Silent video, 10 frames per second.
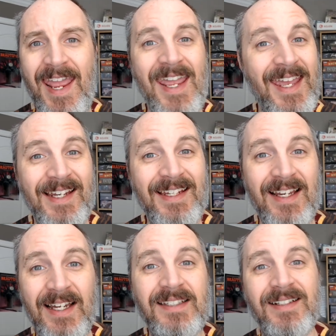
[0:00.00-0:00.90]
and
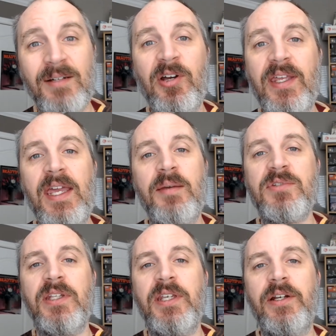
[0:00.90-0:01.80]
I talk about games
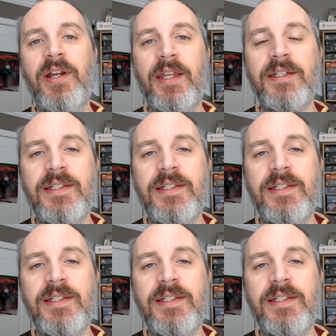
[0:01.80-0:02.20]
on the internet.